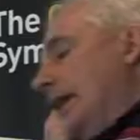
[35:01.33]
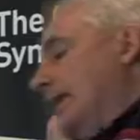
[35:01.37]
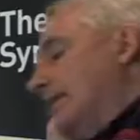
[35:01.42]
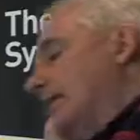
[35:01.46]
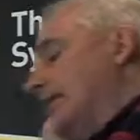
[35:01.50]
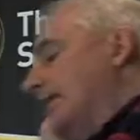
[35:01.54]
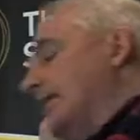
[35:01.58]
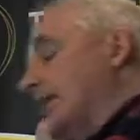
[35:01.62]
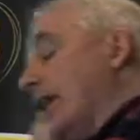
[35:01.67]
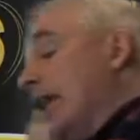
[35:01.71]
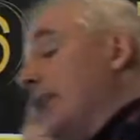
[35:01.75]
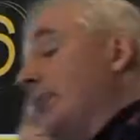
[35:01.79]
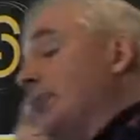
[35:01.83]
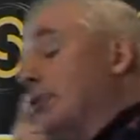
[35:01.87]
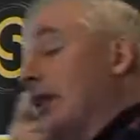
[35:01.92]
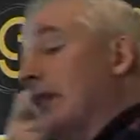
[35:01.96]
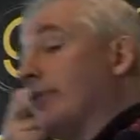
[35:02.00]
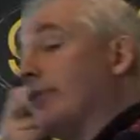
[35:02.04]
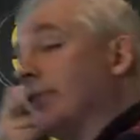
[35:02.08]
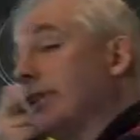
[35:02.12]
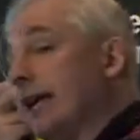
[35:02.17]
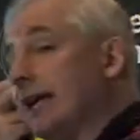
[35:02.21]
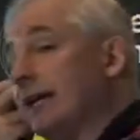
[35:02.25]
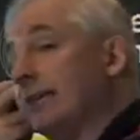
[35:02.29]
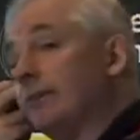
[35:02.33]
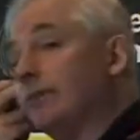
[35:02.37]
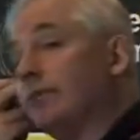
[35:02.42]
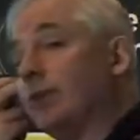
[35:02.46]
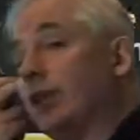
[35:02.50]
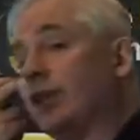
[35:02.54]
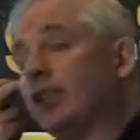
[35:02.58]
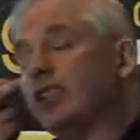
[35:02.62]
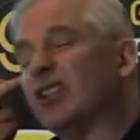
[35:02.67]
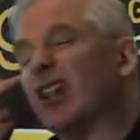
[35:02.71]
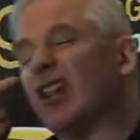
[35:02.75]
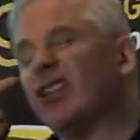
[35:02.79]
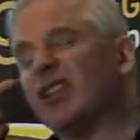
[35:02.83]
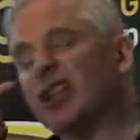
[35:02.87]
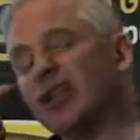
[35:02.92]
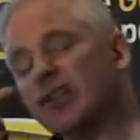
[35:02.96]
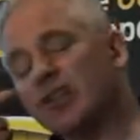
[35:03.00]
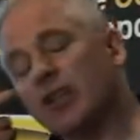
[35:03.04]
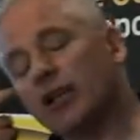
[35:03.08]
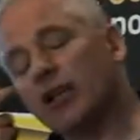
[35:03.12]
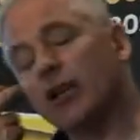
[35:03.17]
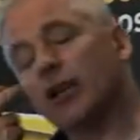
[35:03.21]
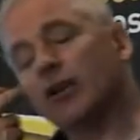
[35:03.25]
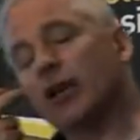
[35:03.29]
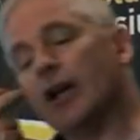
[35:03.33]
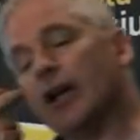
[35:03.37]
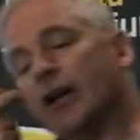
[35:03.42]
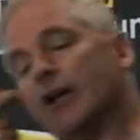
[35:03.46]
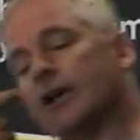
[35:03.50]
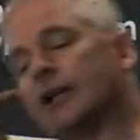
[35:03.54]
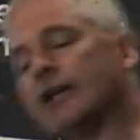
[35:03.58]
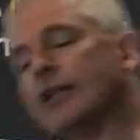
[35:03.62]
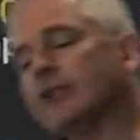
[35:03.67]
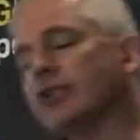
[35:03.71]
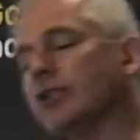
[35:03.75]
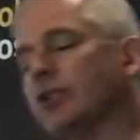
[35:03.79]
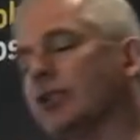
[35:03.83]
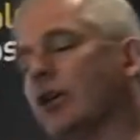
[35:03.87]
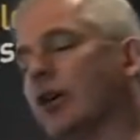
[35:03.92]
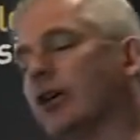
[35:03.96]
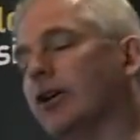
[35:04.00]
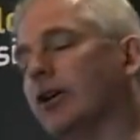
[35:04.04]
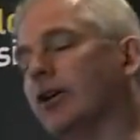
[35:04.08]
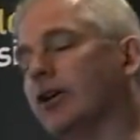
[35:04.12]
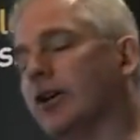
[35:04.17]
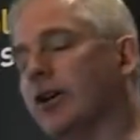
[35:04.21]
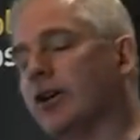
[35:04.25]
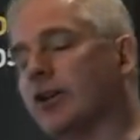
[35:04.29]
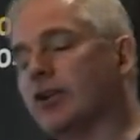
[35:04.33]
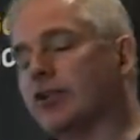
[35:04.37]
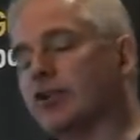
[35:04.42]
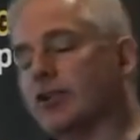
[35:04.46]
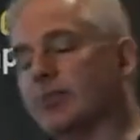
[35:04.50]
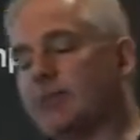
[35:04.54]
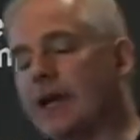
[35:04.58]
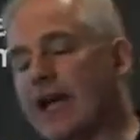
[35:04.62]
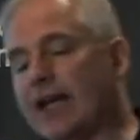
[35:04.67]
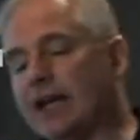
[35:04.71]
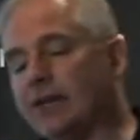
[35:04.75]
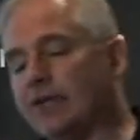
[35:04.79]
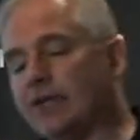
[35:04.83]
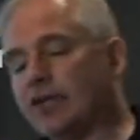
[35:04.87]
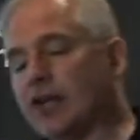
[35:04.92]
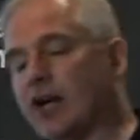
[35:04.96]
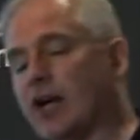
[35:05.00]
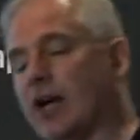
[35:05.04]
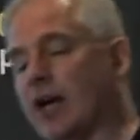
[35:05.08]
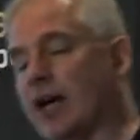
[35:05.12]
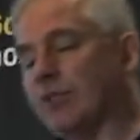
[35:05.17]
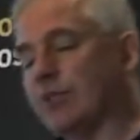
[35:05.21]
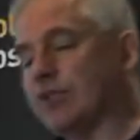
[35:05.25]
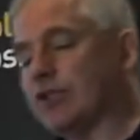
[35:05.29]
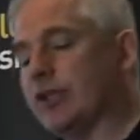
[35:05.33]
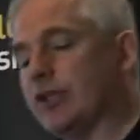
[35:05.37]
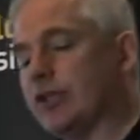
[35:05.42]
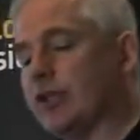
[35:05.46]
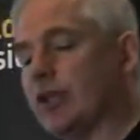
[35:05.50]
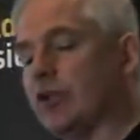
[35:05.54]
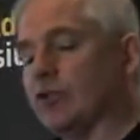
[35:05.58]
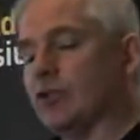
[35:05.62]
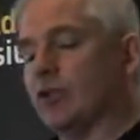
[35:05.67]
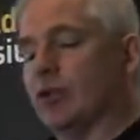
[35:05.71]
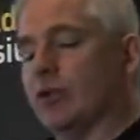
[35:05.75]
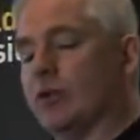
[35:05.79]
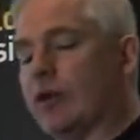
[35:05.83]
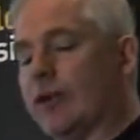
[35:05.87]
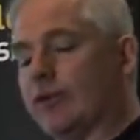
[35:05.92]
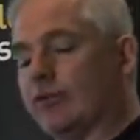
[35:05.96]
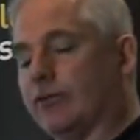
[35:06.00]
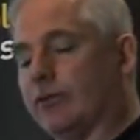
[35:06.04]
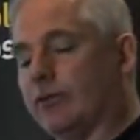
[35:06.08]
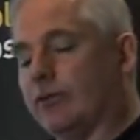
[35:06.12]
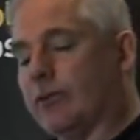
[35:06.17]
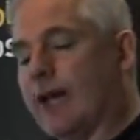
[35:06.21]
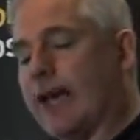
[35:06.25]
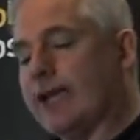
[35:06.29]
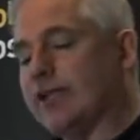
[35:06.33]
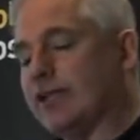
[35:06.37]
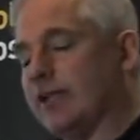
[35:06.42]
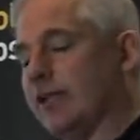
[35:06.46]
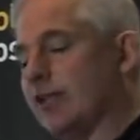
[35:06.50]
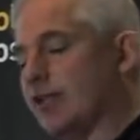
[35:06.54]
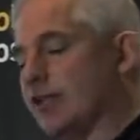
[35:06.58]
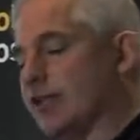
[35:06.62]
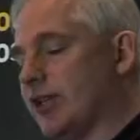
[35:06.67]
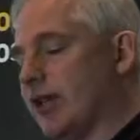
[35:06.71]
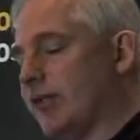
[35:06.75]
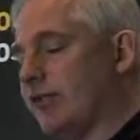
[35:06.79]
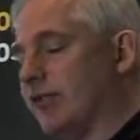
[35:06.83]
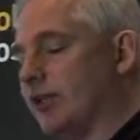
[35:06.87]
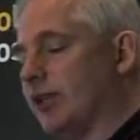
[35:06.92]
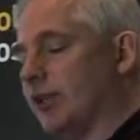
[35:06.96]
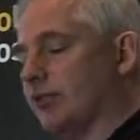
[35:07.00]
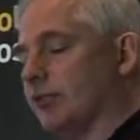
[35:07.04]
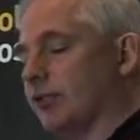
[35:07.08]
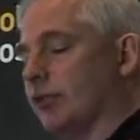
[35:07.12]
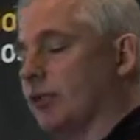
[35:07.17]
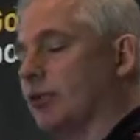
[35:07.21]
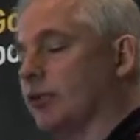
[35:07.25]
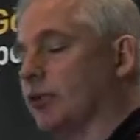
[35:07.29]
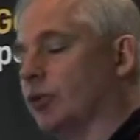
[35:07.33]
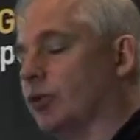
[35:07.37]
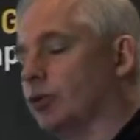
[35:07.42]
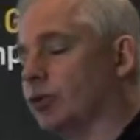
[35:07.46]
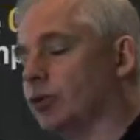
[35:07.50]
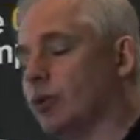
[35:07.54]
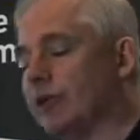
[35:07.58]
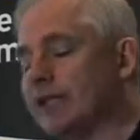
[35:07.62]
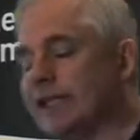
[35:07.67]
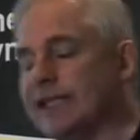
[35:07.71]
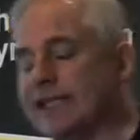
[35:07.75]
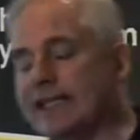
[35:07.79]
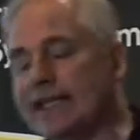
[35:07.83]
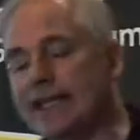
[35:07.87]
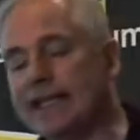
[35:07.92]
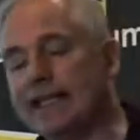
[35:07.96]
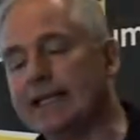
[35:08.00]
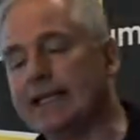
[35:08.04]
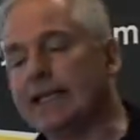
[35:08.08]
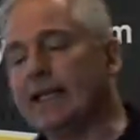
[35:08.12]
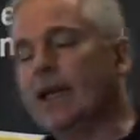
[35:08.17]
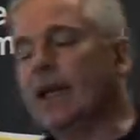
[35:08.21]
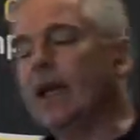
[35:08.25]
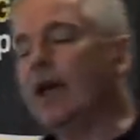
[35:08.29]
Here's the same graph again, only I think it's clearer, and it gives a longer span of time. See, it goes all the way from 1870 through to 2010.